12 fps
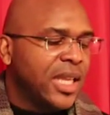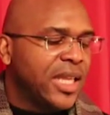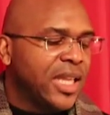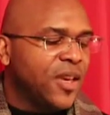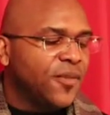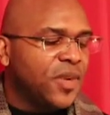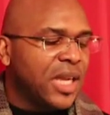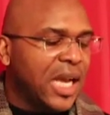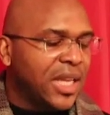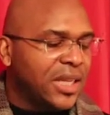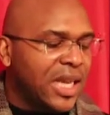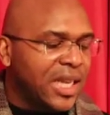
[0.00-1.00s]
Give
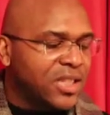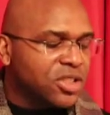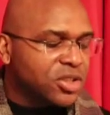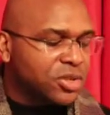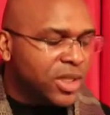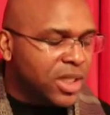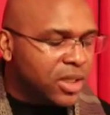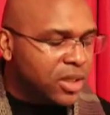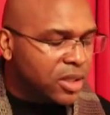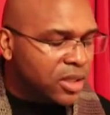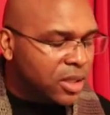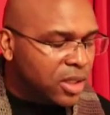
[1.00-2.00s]
not thy
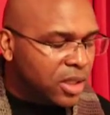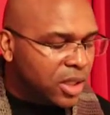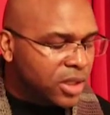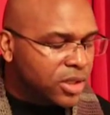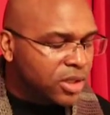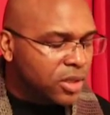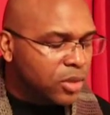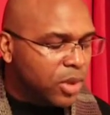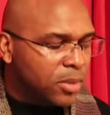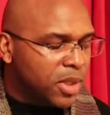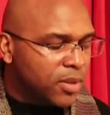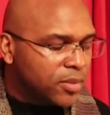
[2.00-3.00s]
strength unto the
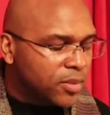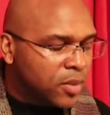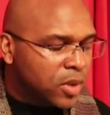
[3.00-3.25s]
women,